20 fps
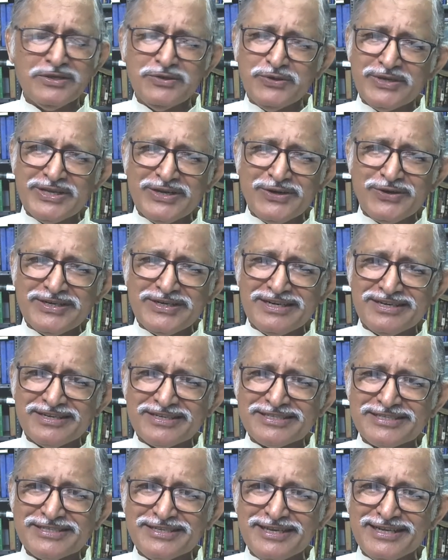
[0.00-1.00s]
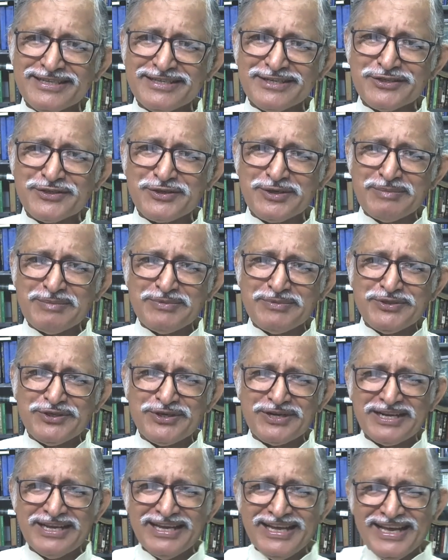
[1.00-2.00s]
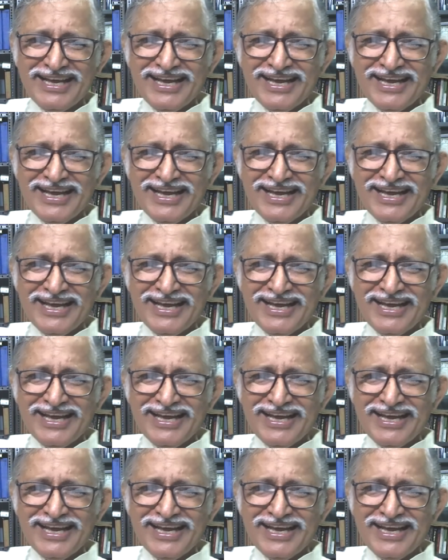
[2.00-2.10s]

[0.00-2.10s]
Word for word: you cannot understand the scripture.